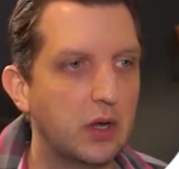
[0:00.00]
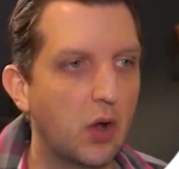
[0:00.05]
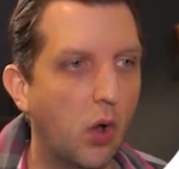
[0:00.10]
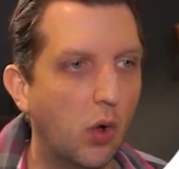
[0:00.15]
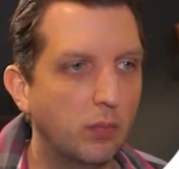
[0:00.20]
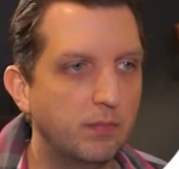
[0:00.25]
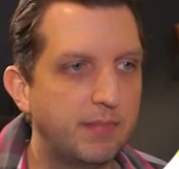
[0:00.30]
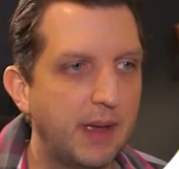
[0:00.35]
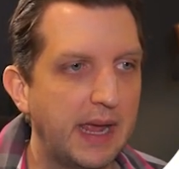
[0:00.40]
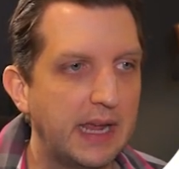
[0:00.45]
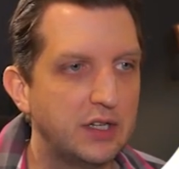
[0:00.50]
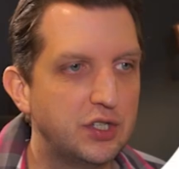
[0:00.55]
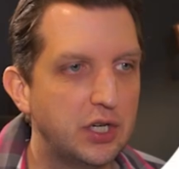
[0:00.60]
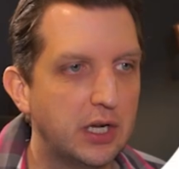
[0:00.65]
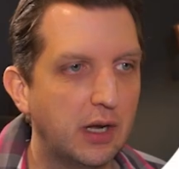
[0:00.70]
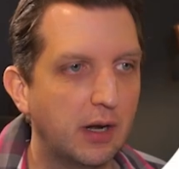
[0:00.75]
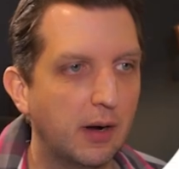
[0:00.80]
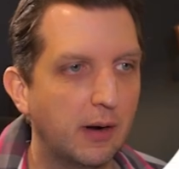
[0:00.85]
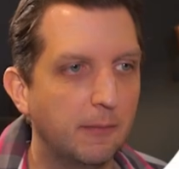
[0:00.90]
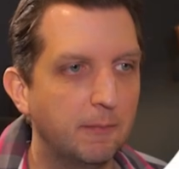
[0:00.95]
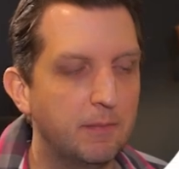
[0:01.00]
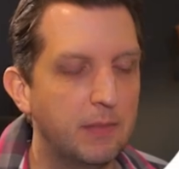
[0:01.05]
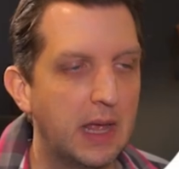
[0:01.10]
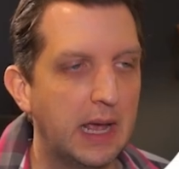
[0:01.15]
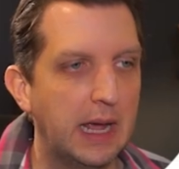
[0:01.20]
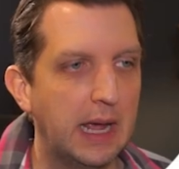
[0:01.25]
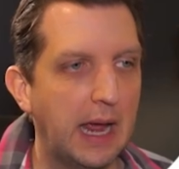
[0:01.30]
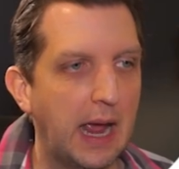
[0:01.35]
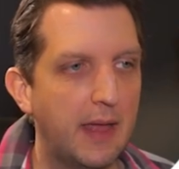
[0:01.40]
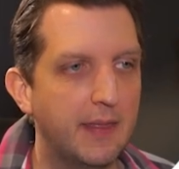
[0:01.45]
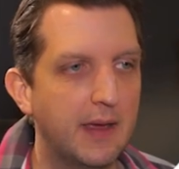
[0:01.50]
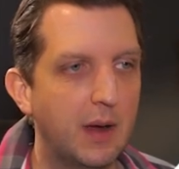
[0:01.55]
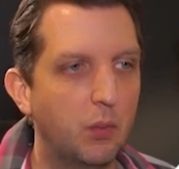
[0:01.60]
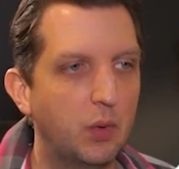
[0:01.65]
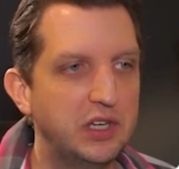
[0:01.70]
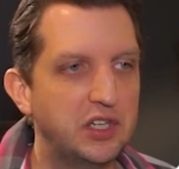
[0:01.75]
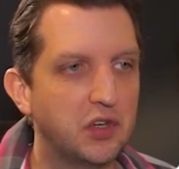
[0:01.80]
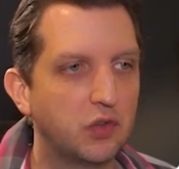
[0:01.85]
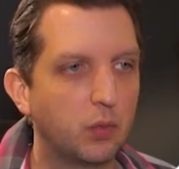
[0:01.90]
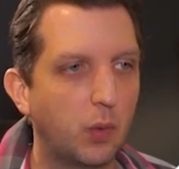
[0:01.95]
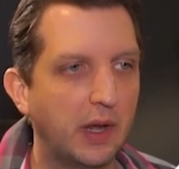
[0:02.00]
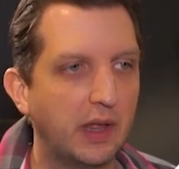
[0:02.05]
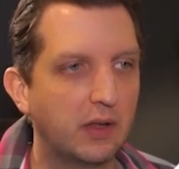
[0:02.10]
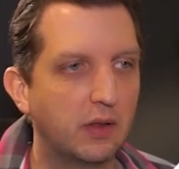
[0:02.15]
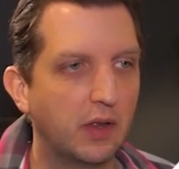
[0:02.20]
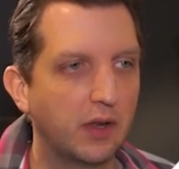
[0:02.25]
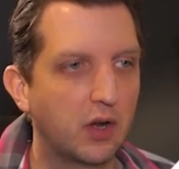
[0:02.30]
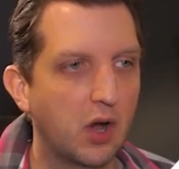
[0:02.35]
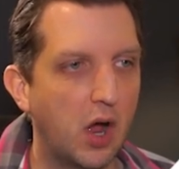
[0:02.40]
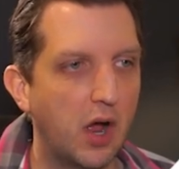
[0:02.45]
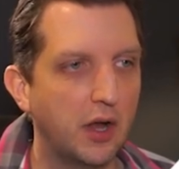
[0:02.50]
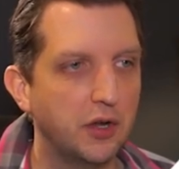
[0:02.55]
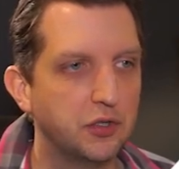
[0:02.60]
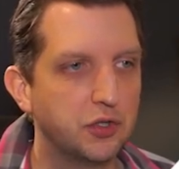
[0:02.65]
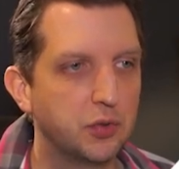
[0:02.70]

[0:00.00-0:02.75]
home page here. And then we just want to click on